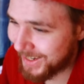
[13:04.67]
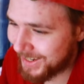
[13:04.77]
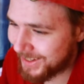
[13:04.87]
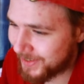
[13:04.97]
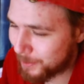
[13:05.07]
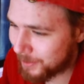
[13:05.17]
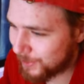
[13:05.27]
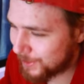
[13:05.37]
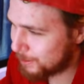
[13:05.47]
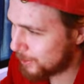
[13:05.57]
And they're
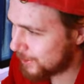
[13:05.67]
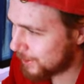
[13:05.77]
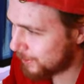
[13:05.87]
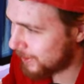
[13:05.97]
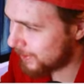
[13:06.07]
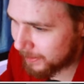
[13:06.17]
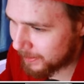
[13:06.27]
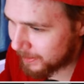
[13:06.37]
supposed to go here.